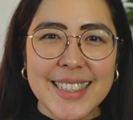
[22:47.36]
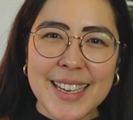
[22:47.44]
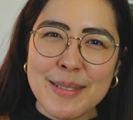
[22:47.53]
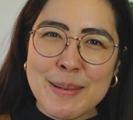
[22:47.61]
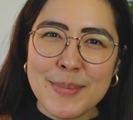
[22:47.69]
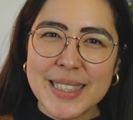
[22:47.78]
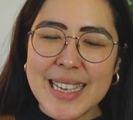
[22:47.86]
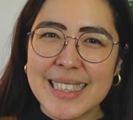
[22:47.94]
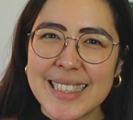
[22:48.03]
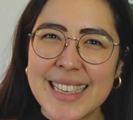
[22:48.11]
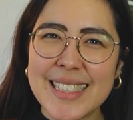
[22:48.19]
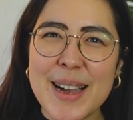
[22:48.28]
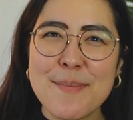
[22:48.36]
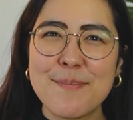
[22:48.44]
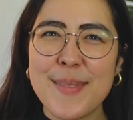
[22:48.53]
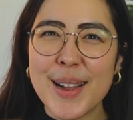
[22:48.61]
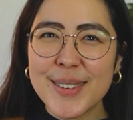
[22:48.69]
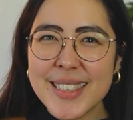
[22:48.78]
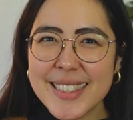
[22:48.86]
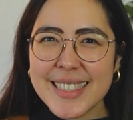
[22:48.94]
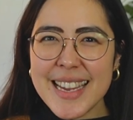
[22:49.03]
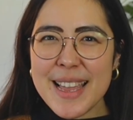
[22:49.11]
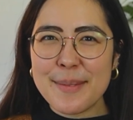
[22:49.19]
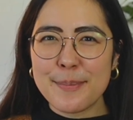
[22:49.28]
Tip number 6 is our bonus
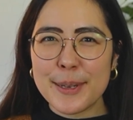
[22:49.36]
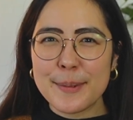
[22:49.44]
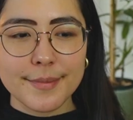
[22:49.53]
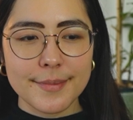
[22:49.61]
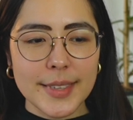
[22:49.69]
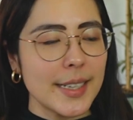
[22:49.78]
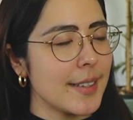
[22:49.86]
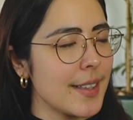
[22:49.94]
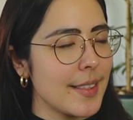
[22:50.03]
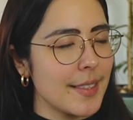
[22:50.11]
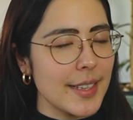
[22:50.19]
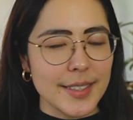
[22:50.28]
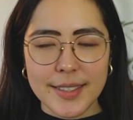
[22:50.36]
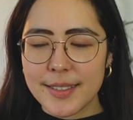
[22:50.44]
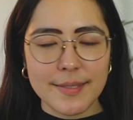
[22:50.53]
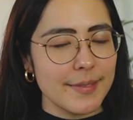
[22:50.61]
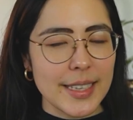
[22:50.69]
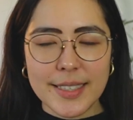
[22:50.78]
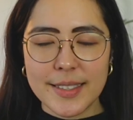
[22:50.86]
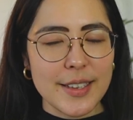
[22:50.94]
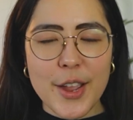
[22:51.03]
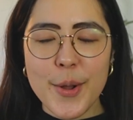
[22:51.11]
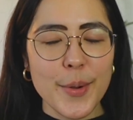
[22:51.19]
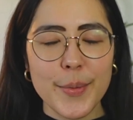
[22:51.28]
tip. There's
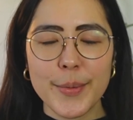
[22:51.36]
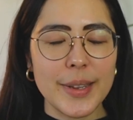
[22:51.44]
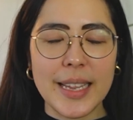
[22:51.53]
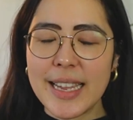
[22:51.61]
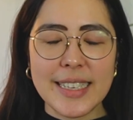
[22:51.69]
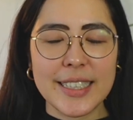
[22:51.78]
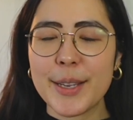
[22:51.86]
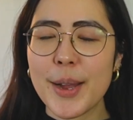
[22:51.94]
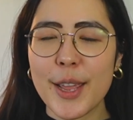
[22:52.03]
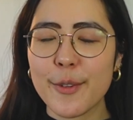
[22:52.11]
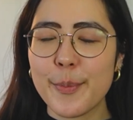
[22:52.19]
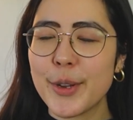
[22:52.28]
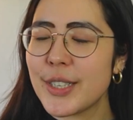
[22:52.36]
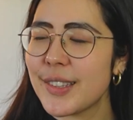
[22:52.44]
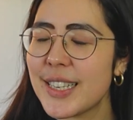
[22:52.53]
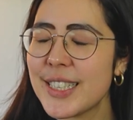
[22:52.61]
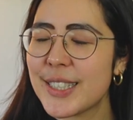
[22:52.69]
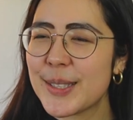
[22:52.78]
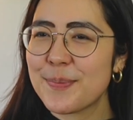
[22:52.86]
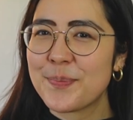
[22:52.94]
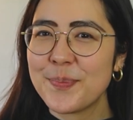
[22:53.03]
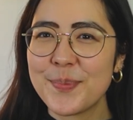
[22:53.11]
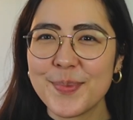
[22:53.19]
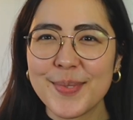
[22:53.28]
no easy way of putting this,
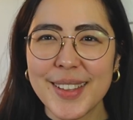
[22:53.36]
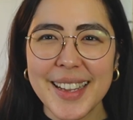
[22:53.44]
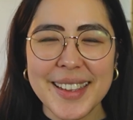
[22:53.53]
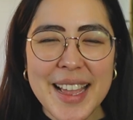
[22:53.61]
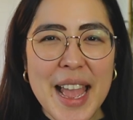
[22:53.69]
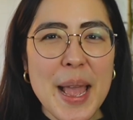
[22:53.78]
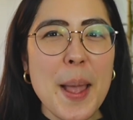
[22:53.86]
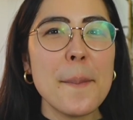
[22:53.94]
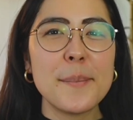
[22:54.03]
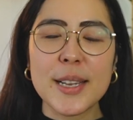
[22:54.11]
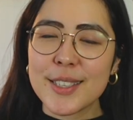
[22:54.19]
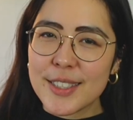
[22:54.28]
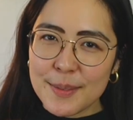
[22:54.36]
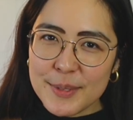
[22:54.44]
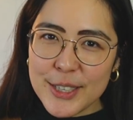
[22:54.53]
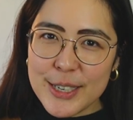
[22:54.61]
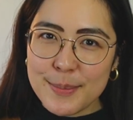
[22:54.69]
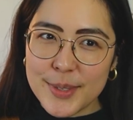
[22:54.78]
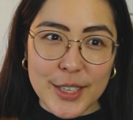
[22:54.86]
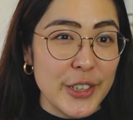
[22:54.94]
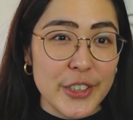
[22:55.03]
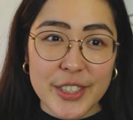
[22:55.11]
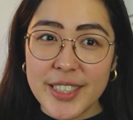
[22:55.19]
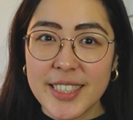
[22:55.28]
but sometimes
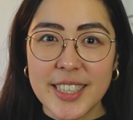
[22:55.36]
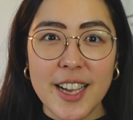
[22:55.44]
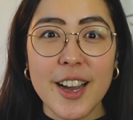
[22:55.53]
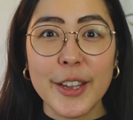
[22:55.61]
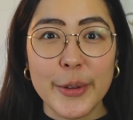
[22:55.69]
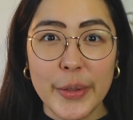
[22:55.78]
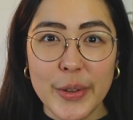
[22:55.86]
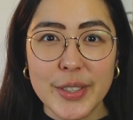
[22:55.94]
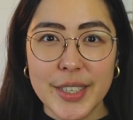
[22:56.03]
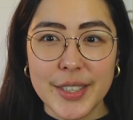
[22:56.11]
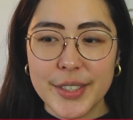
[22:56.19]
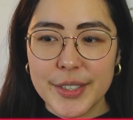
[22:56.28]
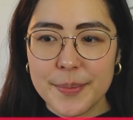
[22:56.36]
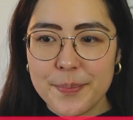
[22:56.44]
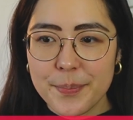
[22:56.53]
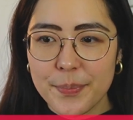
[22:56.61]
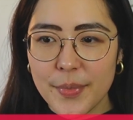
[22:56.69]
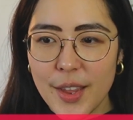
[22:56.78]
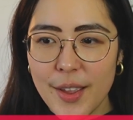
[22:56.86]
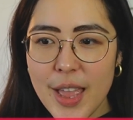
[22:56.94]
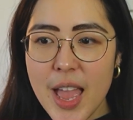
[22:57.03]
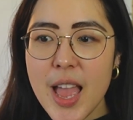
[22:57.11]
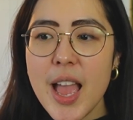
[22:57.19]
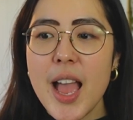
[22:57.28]
you just need to cut your losses.
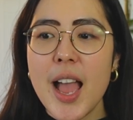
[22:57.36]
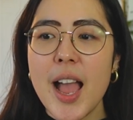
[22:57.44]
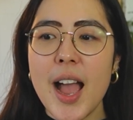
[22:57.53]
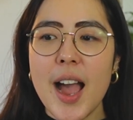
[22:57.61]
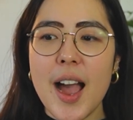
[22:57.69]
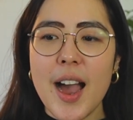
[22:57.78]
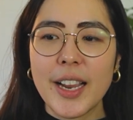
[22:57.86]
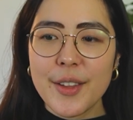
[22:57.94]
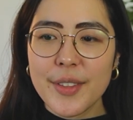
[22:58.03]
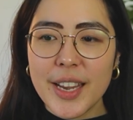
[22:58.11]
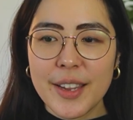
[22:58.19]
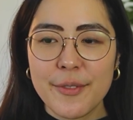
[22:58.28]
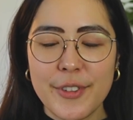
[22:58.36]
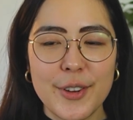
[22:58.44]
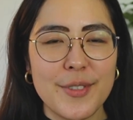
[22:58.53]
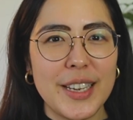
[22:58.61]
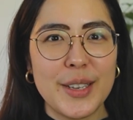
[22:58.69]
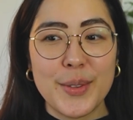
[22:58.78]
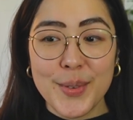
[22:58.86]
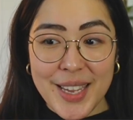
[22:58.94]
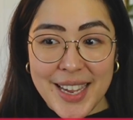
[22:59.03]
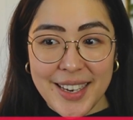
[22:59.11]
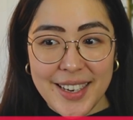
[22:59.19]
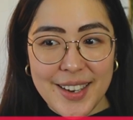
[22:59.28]
I know that it can feel really
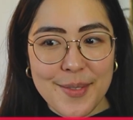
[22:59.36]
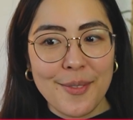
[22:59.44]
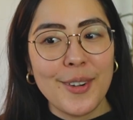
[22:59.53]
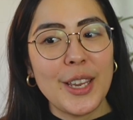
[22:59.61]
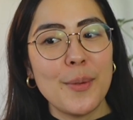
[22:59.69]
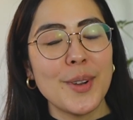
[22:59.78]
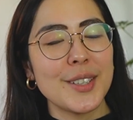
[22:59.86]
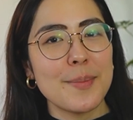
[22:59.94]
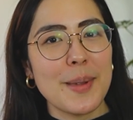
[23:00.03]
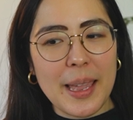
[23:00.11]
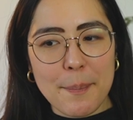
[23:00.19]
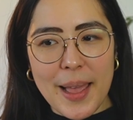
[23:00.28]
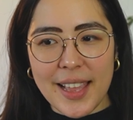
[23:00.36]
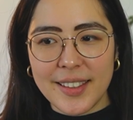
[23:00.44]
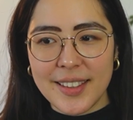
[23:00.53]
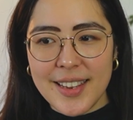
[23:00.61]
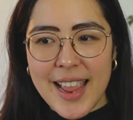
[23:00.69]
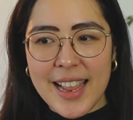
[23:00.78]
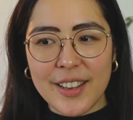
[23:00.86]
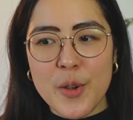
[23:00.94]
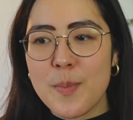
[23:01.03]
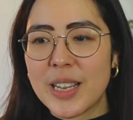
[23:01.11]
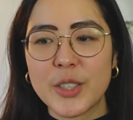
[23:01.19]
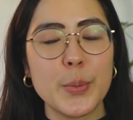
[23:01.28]
annoying when you want to a pattern and no
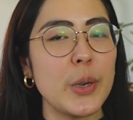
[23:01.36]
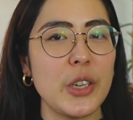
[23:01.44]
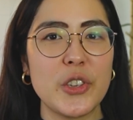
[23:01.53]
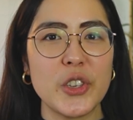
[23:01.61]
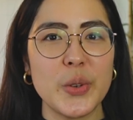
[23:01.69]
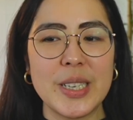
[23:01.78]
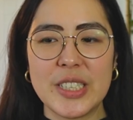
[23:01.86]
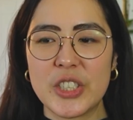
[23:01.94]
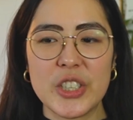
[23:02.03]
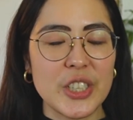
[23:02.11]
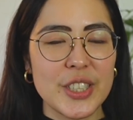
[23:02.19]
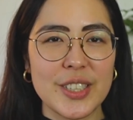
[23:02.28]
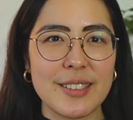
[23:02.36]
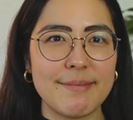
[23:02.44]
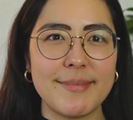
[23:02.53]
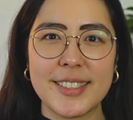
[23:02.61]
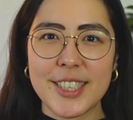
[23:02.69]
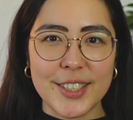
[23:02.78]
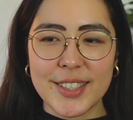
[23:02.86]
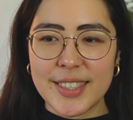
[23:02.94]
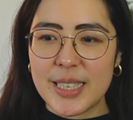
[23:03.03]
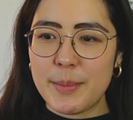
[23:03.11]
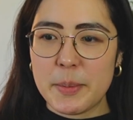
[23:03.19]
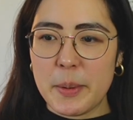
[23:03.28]
matter what you do, it just doesn't
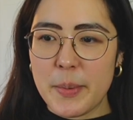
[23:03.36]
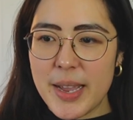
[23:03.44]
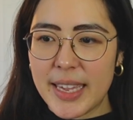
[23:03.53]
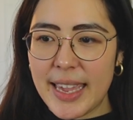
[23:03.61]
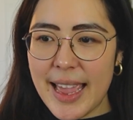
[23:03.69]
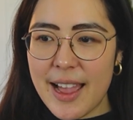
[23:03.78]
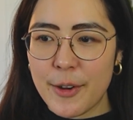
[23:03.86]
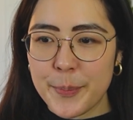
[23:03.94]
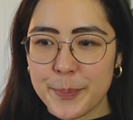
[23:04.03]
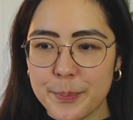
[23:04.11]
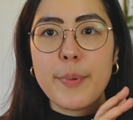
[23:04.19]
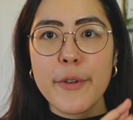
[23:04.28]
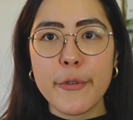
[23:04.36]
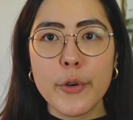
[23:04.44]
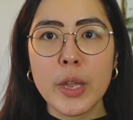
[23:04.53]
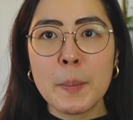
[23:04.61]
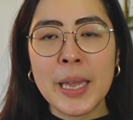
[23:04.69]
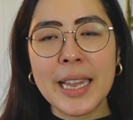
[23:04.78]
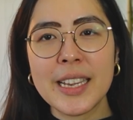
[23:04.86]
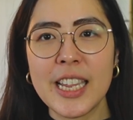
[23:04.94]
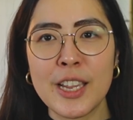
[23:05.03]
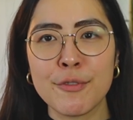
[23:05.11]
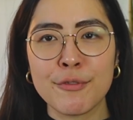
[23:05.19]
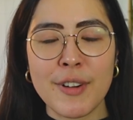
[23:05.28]
seem to be working out. Before you make
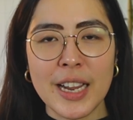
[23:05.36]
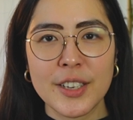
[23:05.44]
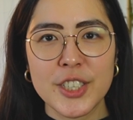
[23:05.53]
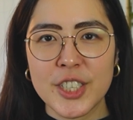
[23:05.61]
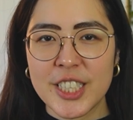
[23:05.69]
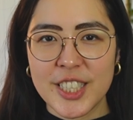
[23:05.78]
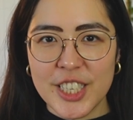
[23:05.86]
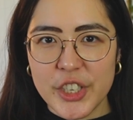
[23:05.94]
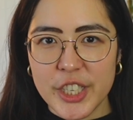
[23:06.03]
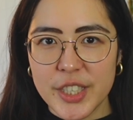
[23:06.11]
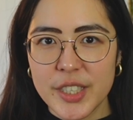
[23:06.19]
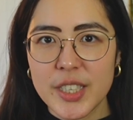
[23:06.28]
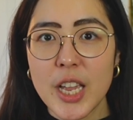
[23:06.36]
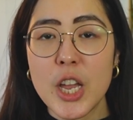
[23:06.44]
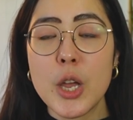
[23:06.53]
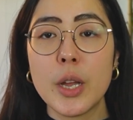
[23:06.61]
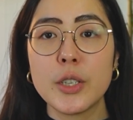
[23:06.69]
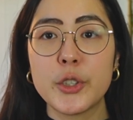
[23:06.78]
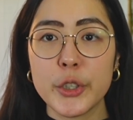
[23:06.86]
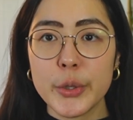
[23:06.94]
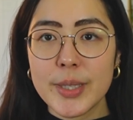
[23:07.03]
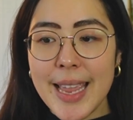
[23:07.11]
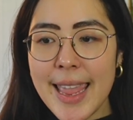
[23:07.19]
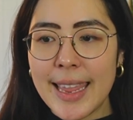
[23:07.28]
any rash decisions, do
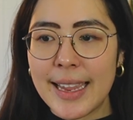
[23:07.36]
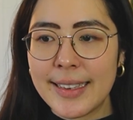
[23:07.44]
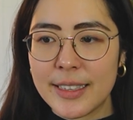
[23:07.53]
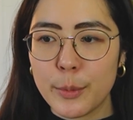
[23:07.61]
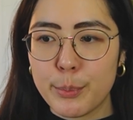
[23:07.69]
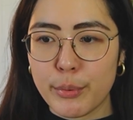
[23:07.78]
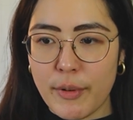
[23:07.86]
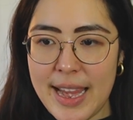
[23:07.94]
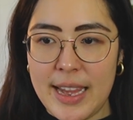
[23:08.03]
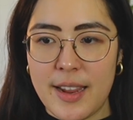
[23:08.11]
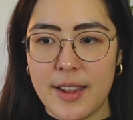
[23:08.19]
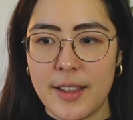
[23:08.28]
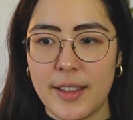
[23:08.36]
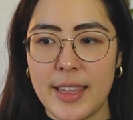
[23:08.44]
take a little break.